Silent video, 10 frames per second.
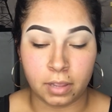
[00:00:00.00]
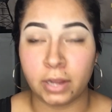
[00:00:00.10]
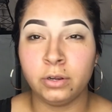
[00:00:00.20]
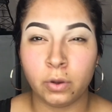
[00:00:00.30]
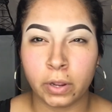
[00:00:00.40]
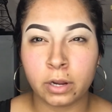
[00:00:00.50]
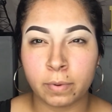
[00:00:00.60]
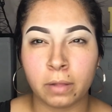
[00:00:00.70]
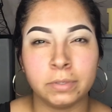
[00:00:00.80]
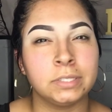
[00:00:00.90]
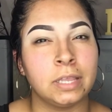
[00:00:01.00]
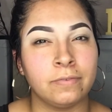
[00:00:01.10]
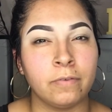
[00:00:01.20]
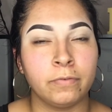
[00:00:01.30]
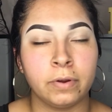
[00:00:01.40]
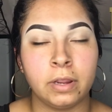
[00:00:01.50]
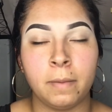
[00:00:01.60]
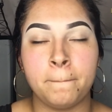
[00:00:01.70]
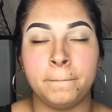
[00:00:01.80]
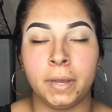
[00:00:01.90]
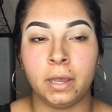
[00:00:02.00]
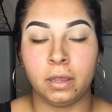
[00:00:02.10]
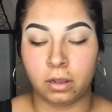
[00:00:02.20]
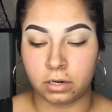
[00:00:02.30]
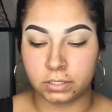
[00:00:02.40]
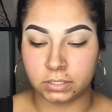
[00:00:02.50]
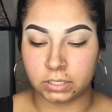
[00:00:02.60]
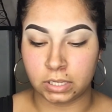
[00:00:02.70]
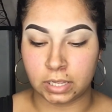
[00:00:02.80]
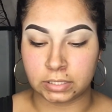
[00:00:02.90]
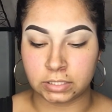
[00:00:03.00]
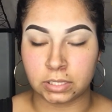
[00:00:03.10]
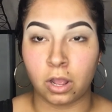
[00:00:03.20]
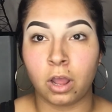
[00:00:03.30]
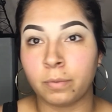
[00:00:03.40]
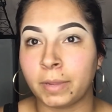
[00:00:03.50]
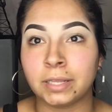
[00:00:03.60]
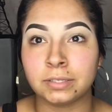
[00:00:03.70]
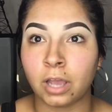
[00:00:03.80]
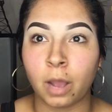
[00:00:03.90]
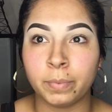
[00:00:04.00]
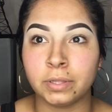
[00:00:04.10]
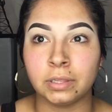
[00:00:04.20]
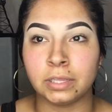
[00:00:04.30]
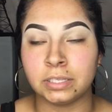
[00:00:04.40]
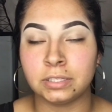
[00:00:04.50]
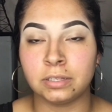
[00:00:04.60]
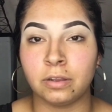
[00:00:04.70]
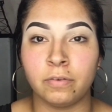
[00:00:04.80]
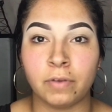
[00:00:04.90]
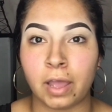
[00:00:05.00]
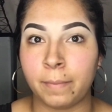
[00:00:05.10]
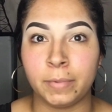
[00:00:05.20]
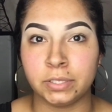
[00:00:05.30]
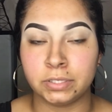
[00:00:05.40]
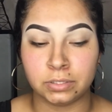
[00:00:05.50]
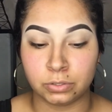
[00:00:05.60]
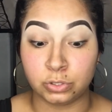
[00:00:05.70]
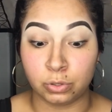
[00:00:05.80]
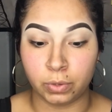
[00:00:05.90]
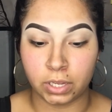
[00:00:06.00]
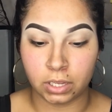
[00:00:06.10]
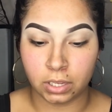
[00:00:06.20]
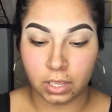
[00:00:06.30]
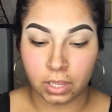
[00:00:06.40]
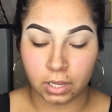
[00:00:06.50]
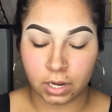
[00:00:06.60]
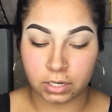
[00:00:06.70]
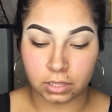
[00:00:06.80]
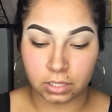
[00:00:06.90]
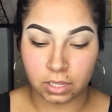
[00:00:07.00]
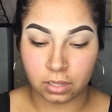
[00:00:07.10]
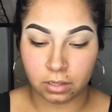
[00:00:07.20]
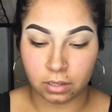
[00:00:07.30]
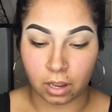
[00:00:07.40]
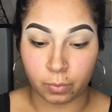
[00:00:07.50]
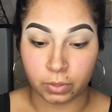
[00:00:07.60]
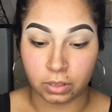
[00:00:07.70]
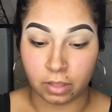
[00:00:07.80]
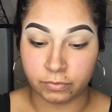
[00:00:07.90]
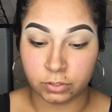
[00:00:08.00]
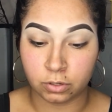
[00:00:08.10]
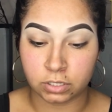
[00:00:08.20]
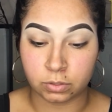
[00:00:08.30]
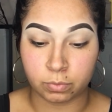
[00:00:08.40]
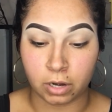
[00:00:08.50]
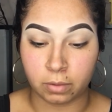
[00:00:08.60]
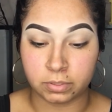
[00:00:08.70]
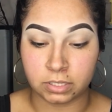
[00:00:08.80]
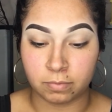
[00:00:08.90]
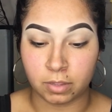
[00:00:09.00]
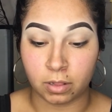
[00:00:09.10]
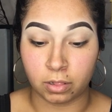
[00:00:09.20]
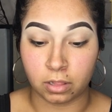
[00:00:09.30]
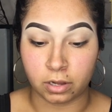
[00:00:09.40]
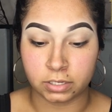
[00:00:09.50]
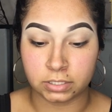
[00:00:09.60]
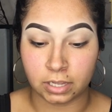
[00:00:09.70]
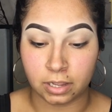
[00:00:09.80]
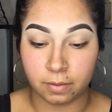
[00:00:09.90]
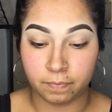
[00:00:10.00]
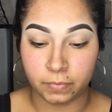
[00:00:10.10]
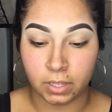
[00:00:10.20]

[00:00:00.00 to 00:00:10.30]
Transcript: I know I could probably save up for it, but honestly, it's not on my top of the list of I must do it kind of thing. I would love to because it would probably save me a lot of time.